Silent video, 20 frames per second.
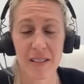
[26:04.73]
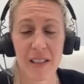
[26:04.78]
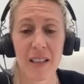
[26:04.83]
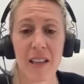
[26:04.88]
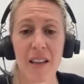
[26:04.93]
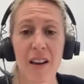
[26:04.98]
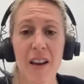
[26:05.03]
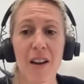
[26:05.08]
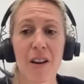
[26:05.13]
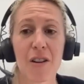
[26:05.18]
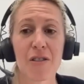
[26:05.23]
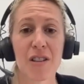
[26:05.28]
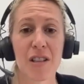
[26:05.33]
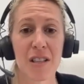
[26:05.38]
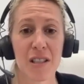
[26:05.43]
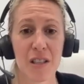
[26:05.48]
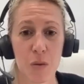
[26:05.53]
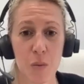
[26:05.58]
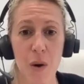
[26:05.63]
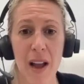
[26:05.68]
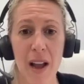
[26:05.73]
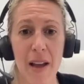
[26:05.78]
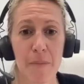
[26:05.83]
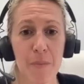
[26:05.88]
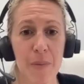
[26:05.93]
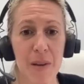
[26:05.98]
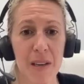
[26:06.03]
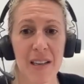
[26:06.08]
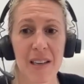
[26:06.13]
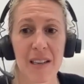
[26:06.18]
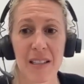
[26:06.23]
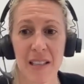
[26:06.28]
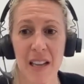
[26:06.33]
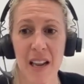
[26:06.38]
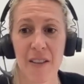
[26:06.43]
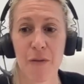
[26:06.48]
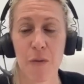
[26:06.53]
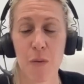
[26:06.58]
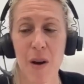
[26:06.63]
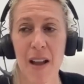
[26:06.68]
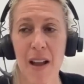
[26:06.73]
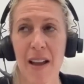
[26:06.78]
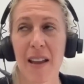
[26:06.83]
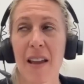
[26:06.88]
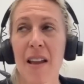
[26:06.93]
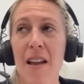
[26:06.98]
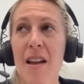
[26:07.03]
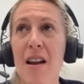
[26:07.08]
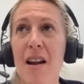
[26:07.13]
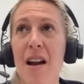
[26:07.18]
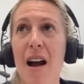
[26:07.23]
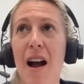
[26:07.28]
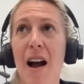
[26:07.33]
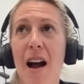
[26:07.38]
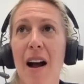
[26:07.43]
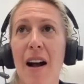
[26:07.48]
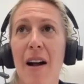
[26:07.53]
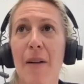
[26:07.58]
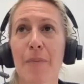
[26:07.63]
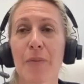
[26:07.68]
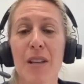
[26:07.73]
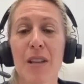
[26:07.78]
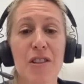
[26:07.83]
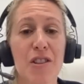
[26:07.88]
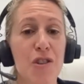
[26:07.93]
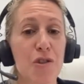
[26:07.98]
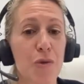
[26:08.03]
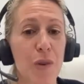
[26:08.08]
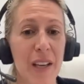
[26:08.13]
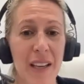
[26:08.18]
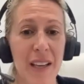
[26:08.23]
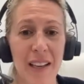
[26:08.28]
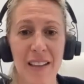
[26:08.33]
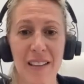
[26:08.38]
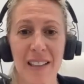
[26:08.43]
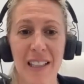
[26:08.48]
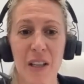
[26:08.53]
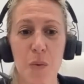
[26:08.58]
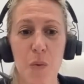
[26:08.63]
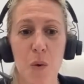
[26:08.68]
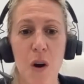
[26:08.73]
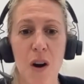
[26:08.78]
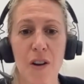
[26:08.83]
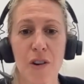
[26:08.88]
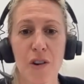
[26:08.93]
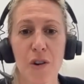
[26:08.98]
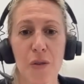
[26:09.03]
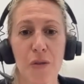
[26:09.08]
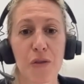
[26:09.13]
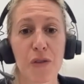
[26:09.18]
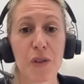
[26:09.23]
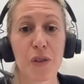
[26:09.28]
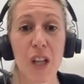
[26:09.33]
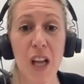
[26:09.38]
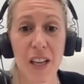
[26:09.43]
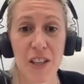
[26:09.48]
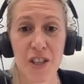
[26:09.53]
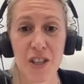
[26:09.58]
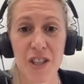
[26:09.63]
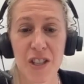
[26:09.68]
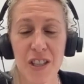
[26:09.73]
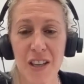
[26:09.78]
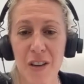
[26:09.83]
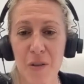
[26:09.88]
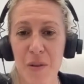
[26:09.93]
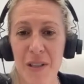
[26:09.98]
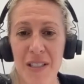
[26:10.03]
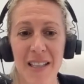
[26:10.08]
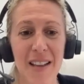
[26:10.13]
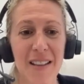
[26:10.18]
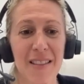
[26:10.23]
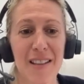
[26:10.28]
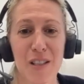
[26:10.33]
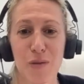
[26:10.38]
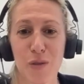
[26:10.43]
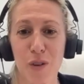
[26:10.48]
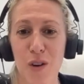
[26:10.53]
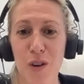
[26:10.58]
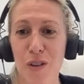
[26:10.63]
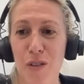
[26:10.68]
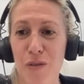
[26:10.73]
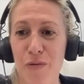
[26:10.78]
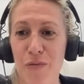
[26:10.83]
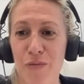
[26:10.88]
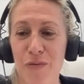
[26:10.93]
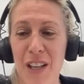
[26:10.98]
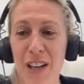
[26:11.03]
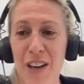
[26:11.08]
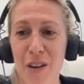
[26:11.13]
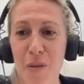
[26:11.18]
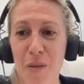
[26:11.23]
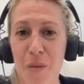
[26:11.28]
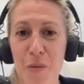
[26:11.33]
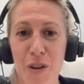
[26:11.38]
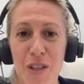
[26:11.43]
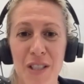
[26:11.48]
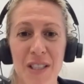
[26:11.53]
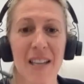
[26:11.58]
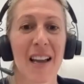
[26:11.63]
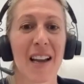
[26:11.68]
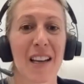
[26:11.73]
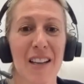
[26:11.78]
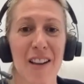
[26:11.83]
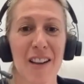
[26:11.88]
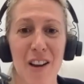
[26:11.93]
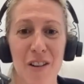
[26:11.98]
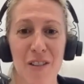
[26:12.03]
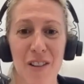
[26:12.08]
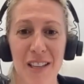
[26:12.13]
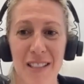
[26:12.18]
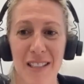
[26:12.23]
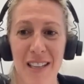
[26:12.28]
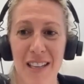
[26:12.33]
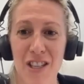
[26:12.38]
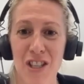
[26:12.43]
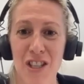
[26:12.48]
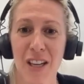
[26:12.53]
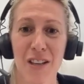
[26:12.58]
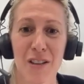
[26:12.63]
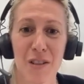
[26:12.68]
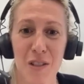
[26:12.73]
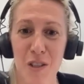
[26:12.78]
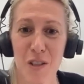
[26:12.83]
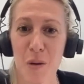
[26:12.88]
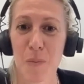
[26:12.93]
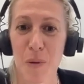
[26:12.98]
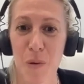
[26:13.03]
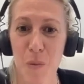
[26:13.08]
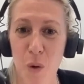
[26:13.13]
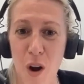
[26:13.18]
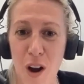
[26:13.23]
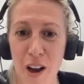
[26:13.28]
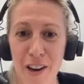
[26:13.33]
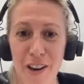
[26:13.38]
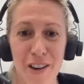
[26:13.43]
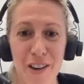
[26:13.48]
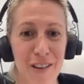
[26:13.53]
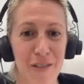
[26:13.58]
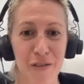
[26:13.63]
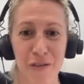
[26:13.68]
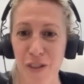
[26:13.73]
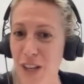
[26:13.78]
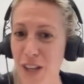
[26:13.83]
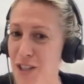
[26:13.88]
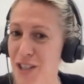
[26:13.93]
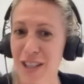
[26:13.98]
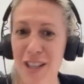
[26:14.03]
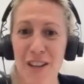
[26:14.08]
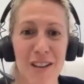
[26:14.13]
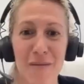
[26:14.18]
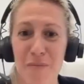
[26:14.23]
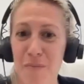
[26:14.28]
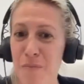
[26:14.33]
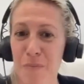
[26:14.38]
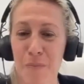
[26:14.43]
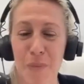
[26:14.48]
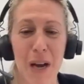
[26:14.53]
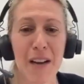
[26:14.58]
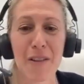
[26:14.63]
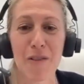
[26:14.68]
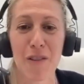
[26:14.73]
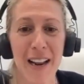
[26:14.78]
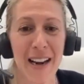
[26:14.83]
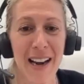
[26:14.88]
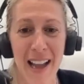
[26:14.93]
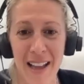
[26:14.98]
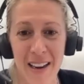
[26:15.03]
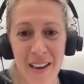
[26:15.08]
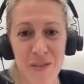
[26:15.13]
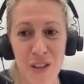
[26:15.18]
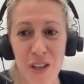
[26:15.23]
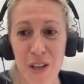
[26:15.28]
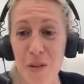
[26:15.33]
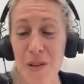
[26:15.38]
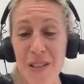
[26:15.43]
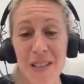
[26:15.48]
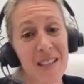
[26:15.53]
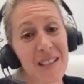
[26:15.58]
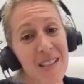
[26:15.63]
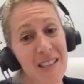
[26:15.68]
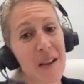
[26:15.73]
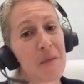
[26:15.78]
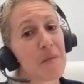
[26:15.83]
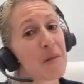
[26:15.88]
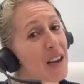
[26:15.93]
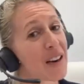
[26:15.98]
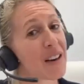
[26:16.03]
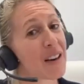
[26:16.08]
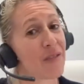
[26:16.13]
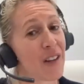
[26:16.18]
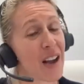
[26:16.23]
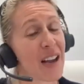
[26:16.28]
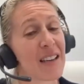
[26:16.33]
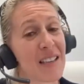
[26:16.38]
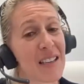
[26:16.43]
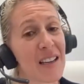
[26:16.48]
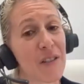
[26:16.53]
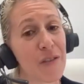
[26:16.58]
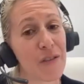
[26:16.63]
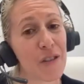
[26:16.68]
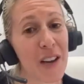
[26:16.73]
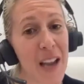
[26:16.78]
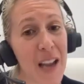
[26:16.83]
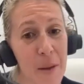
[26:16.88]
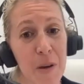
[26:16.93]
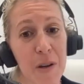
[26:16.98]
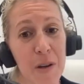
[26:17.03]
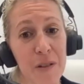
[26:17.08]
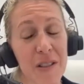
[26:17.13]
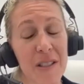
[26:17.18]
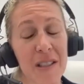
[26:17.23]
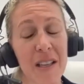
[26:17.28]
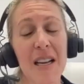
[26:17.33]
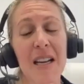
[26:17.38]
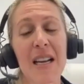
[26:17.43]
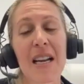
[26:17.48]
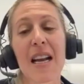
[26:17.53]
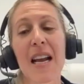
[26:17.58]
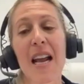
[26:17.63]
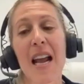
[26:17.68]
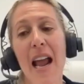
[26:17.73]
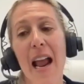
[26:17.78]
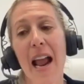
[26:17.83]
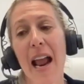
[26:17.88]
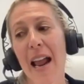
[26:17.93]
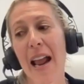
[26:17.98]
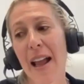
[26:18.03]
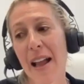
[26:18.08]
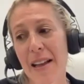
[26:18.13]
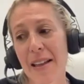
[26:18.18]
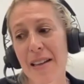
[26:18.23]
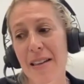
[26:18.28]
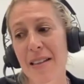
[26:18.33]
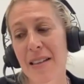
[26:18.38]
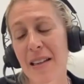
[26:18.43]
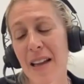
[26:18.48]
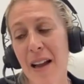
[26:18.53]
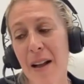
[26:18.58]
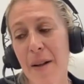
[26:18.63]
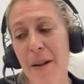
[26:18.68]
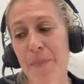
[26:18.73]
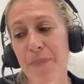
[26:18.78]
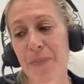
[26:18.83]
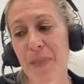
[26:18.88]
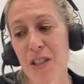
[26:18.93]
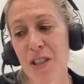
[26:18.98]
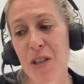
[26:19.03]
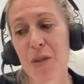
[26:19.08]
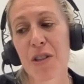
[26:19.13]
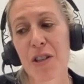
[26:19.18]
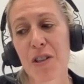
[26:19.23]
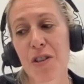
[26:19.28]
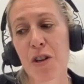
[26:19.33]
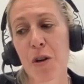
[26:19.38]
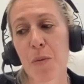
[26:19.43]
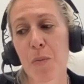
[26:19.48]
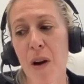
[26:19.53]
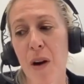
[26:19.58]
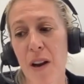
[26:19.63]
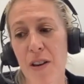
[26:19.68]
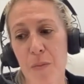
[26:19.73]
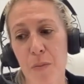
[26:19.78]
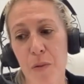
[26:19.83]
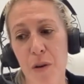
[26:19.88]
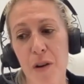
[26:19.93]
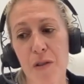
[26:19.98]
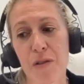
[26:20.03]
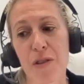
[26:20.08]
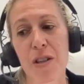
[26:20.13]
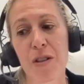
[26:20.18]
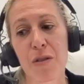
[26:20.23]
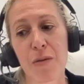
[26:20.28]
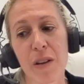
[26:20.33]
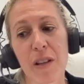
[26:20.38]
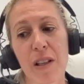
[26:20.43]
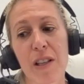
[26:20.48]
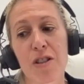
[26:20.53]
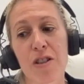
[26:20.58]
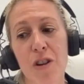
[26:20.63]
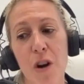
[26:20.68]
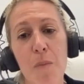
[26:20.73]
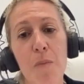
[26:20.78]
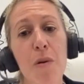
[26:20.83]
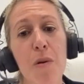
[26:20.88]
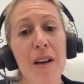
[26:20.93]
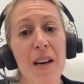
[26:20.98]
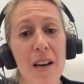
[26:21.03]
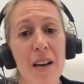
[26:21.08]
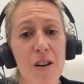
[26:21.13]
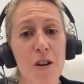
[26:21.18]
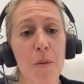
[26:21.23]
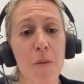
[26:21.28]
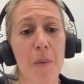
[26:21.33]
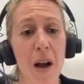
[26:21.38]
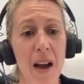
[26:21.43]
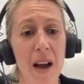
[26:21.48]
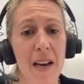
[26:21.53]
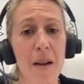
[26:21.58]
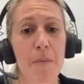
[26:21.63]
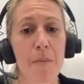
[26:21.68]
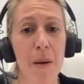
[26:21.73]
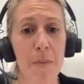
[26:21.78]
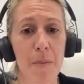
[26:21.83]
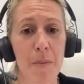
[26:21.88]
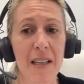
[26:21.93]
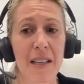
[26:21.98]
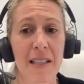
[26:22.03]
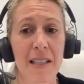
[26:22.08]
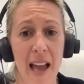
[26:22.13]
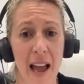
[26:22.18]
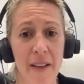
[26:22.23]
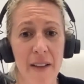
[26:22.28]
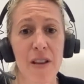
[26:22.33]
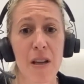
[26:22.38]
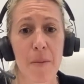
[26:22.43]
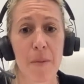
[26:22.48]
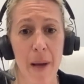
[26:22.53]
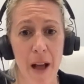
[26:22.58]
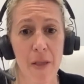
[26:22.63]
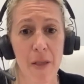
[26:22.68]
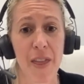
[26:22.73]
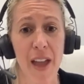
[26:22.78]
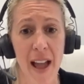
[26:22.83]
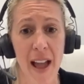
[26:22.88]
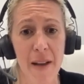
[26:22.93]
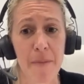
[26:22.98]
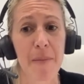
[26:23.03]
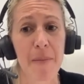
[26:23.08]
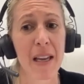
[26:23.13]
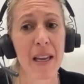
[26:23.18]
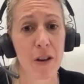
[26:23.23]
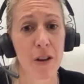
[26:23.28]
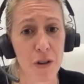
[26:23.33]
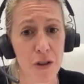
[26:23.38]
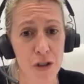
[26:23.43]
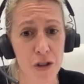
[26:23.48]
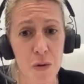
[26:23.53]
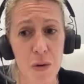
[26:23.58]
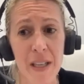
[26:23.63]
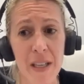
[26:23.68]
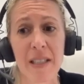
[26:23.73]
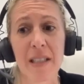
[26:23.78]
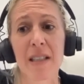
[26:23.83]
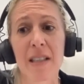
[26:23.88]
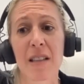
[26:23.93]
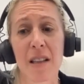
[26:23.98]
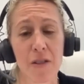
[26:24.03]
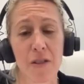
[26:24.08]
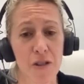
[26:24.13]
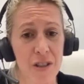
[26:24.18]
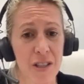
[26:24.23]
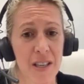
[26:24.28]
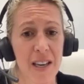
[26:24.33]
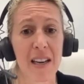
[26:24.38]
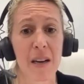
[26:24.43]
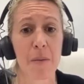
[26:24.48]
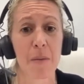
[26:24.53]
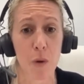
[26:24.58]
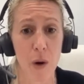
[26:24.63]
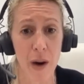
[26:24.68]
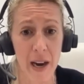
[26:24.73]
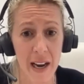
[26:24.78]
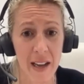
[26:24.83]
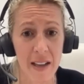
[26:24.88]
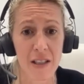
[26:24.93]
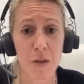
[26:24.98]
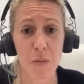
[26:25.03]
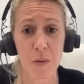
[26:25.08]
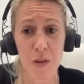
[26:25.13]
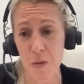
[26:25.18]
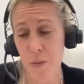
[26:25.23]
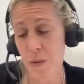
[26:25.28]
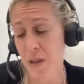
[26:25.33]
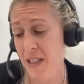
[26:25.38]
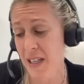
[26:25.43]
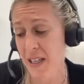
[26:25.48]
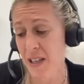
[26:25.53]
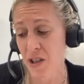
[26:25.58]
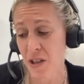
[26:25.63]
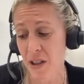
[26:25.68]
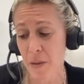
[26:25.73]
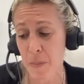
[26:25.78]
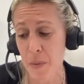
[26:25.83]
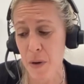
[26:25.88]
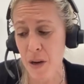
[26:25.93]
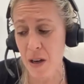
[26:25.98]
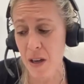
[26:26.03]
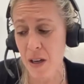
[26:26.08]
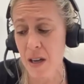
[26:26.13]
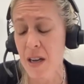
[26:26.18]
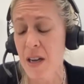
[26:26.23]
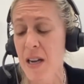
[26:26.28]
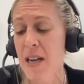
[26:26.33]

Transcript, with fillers: you know to sweat but in a safe way um, it's drinking clean water to flush you know we say this for you know when we're sick you know they say chicken soup and water and flush the bug right out of you it's the same kind of idea for chemicals okay. and um, so it's a two pronged approach. It's really don't put it in your body by being savvy about that, making good choices, understanding brands, which we teach in the book,